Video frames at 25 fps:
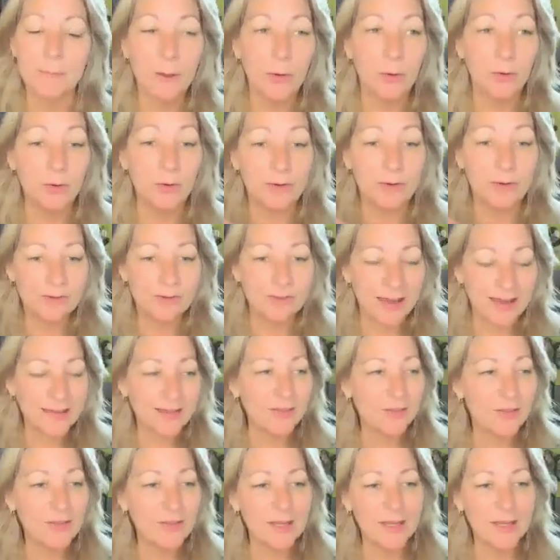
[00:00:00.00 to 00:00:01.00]
or this end
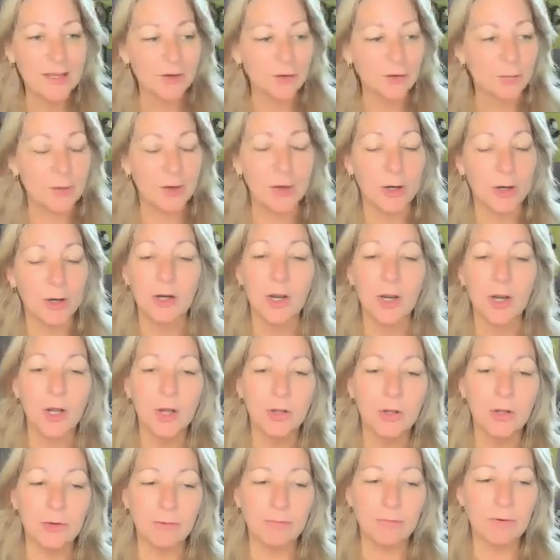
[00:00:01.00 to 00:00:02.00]
of the year, where
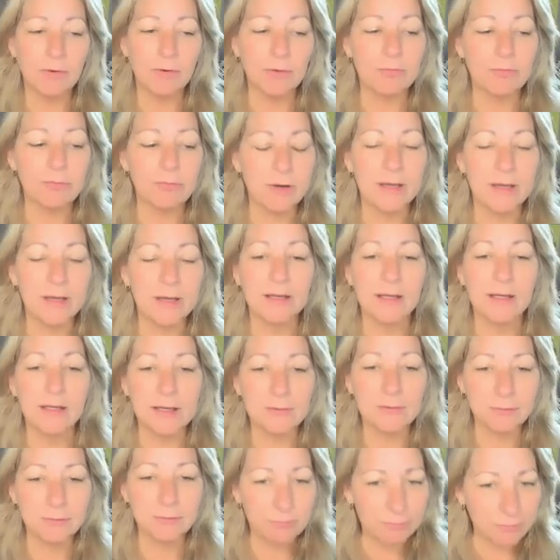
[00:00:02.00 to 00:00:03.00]
you have to
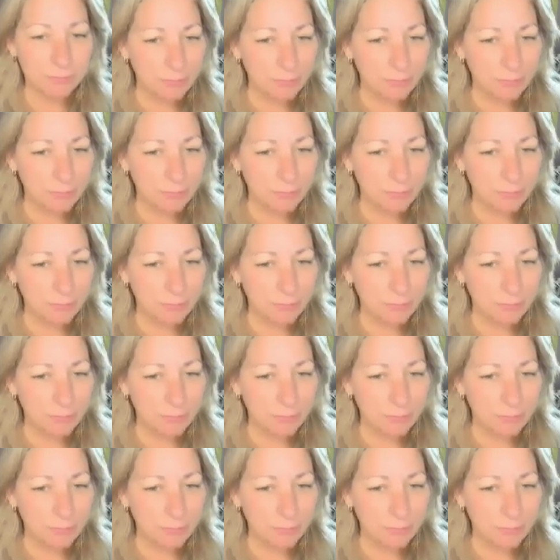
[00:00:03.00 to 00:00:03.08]
really,